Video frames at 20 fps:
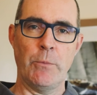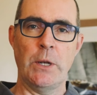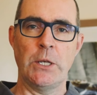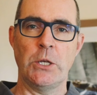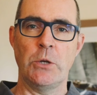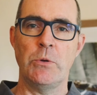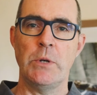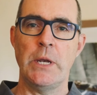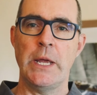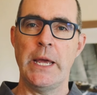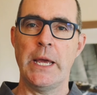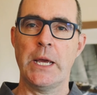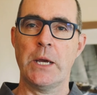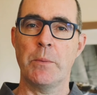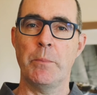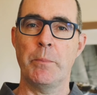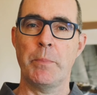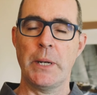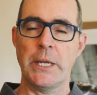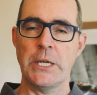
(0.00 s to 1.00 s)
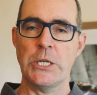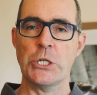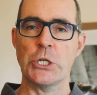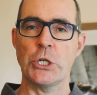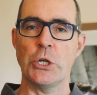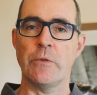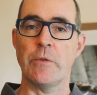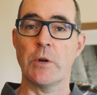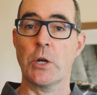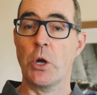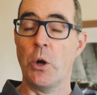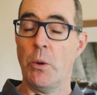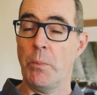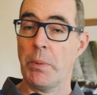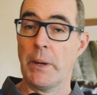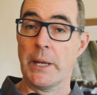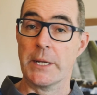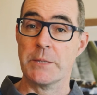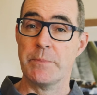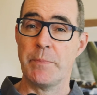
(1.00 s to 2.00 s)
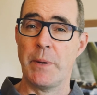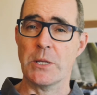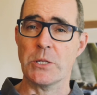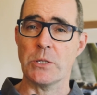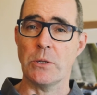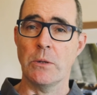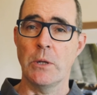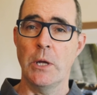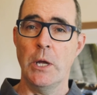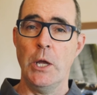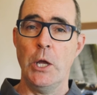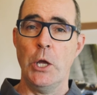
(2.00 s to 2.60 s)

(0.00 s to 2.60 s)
when you near completion of a complex puzzle?